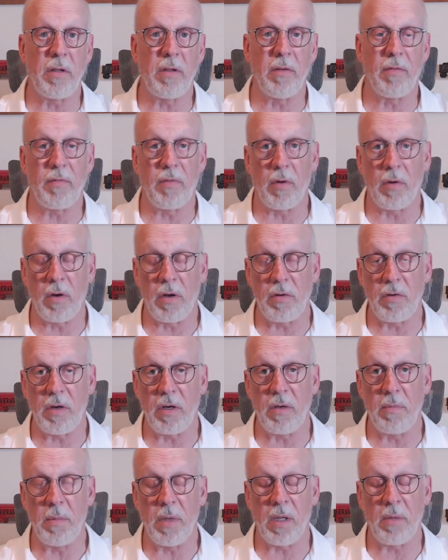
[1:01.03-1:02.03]
to
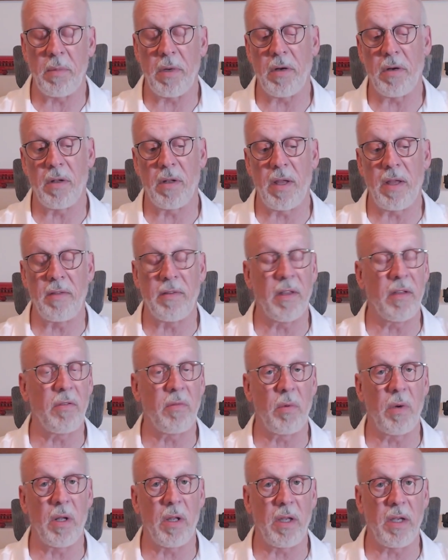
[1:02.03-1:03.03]
400 millimeter lens.
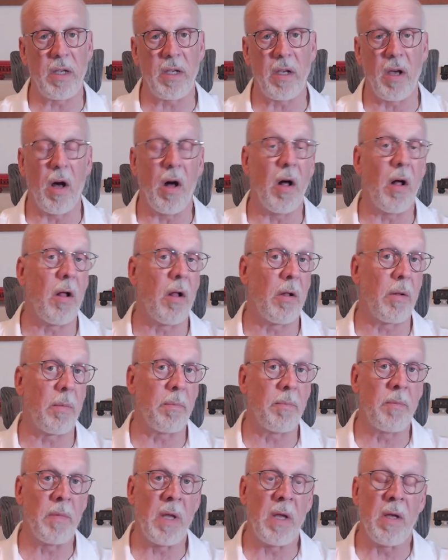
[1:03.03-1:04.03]
It's really
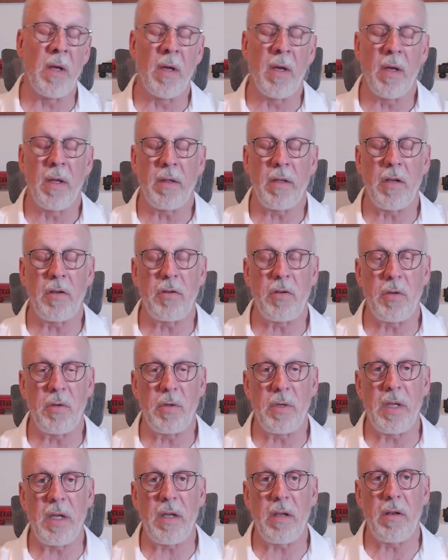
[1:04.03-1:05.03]
all that you
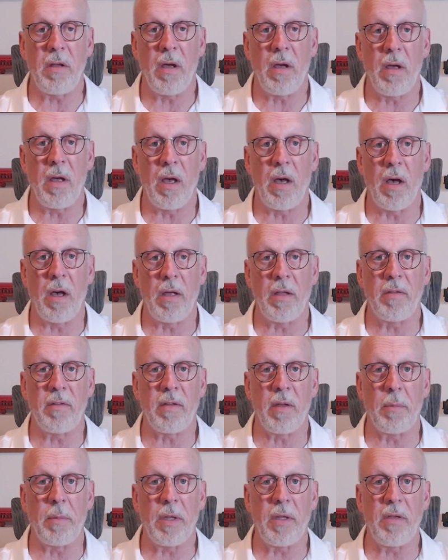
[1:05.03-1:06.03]
need in
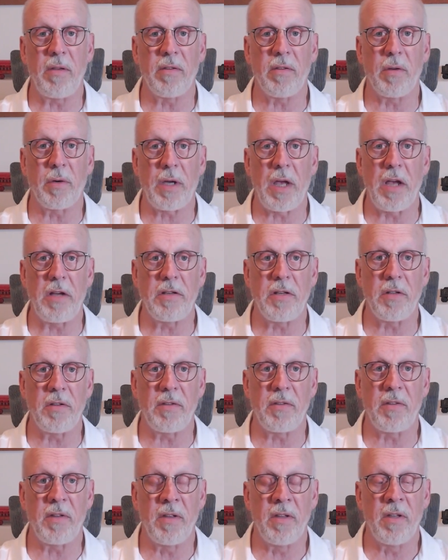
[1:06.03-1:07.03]
some of these
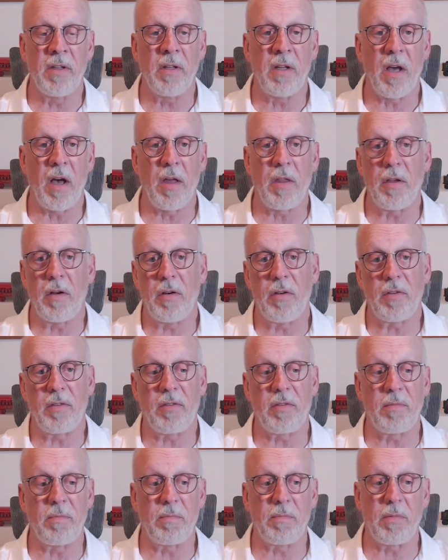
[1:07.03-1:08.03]
locations.
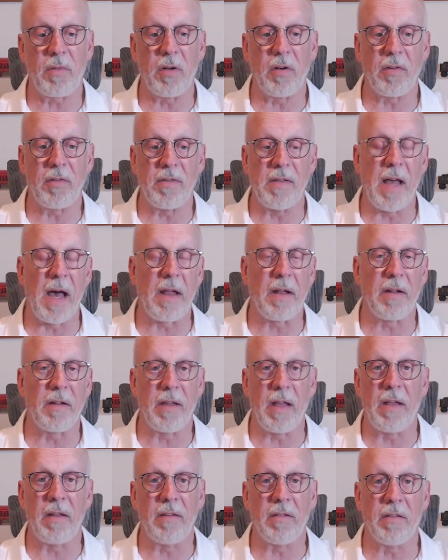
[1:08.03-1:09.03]
Others, there's not a
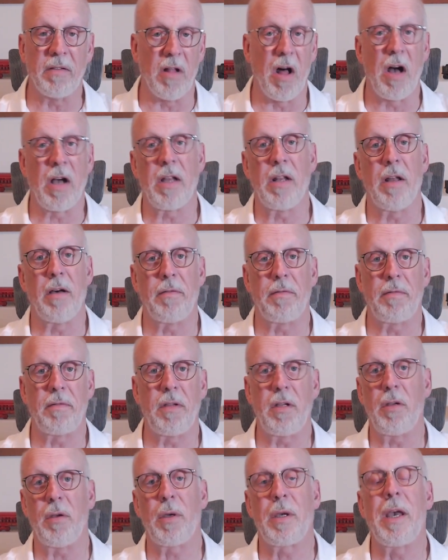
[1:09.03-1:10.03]
lens long enough
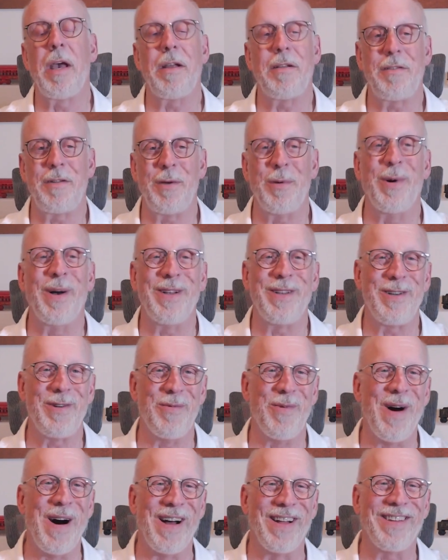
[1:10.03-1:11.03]
to get you what you
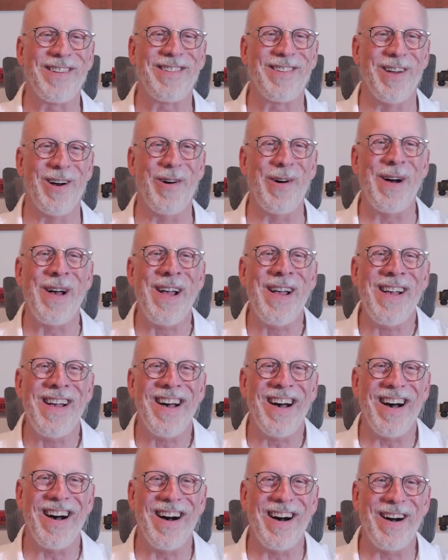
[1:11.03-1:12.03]
want. So,
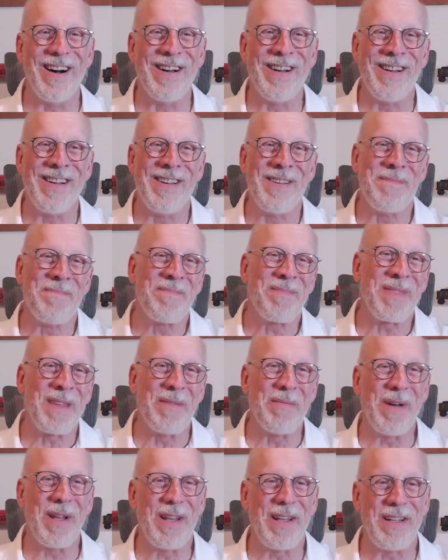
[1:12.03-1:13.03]

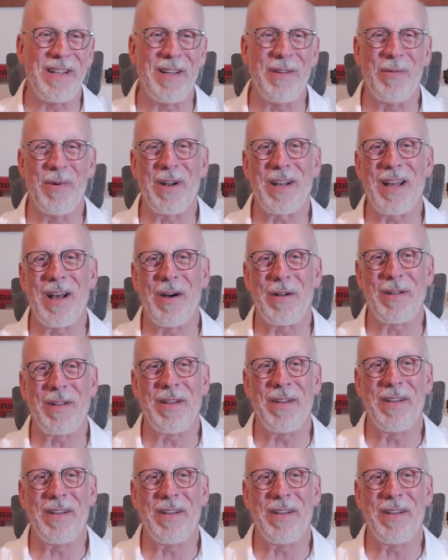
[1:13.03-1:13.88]
but it did work out